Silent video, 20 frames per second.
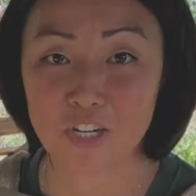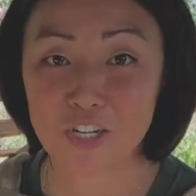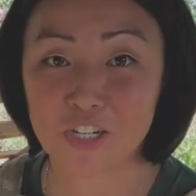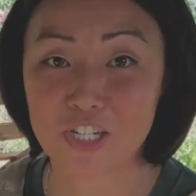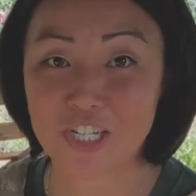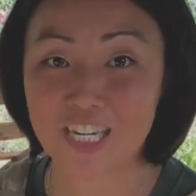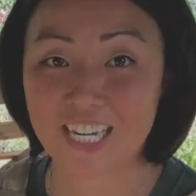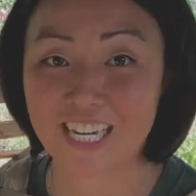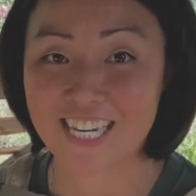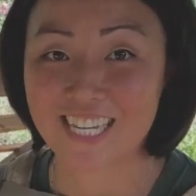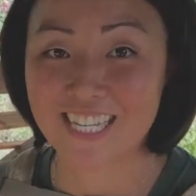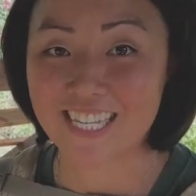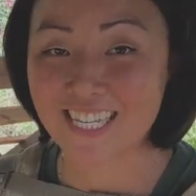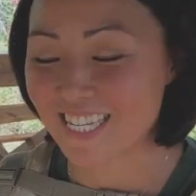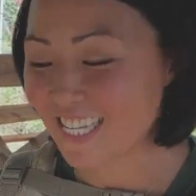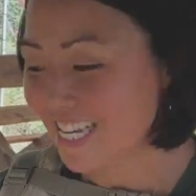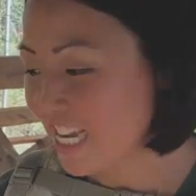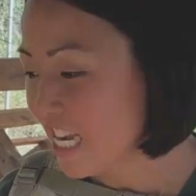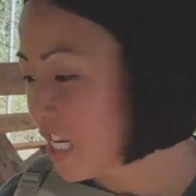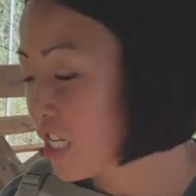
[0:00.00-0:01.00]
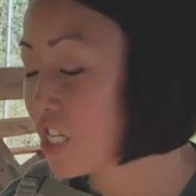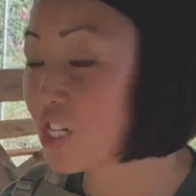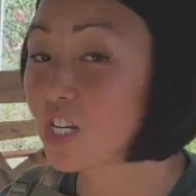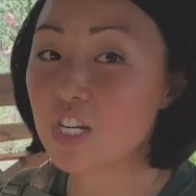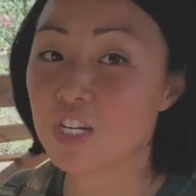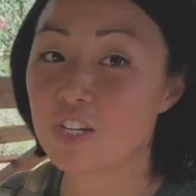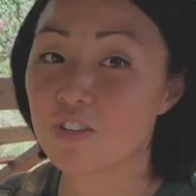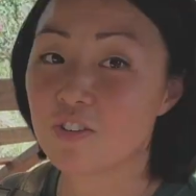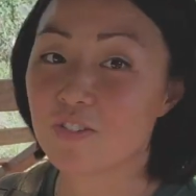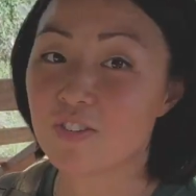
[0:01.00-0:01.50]
chickens so
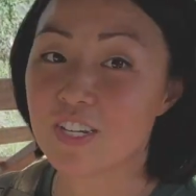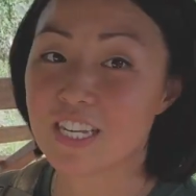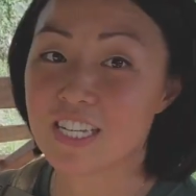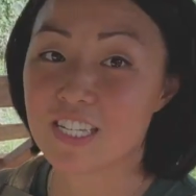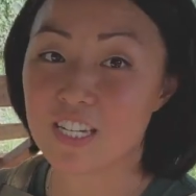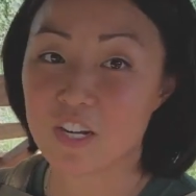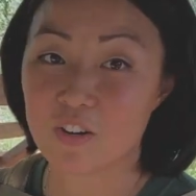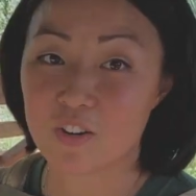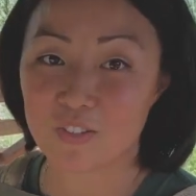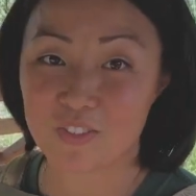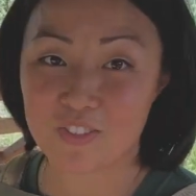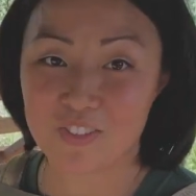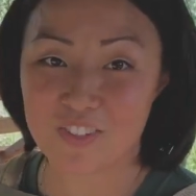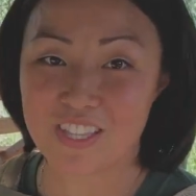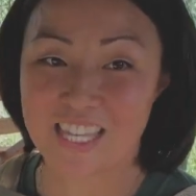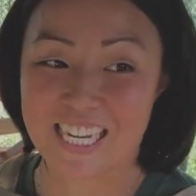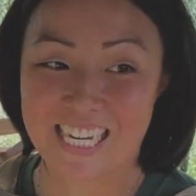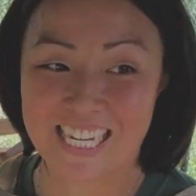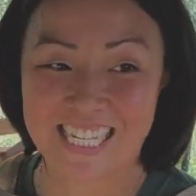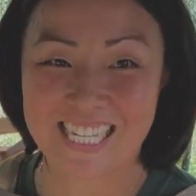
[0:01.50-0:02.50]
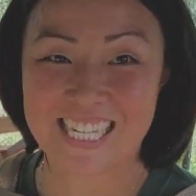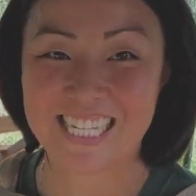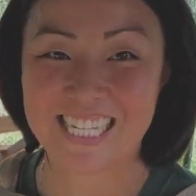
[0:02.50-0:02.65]
you don't need to go through this.